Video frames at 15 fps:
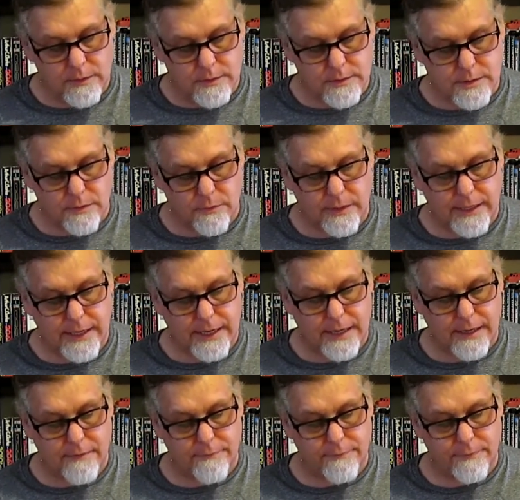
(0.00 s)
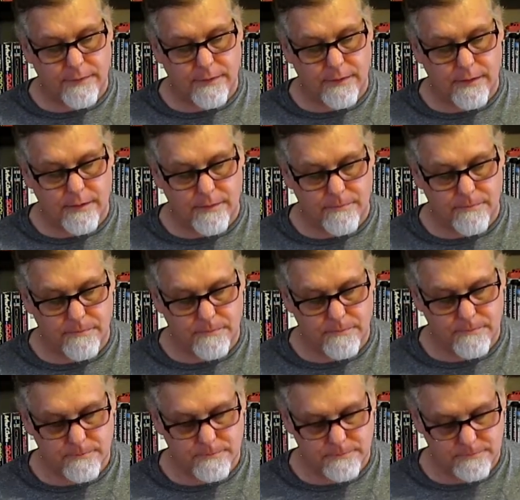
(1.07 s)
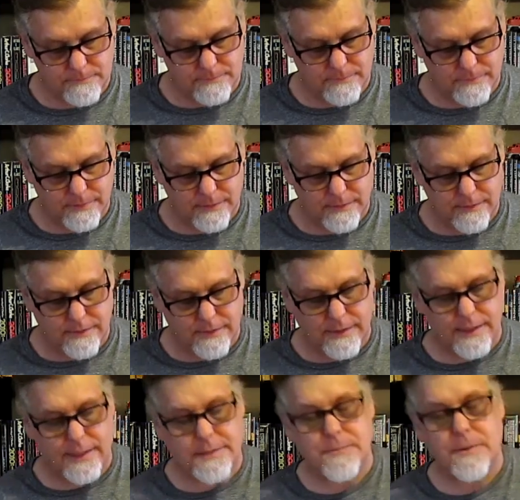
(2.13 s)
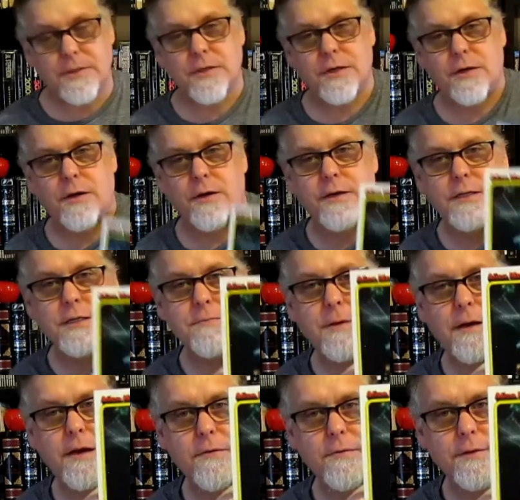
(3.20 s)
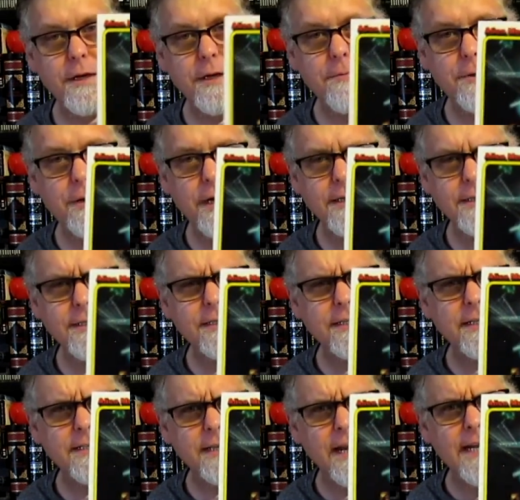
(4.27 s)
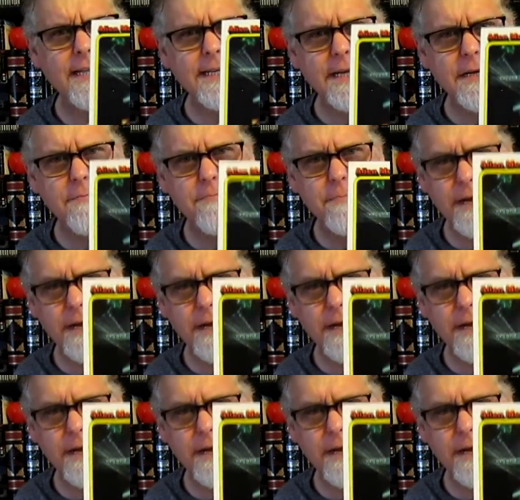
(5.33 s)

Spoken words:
So we have a nice picture of Kirk and Spock with the Enterprise, and it says Alien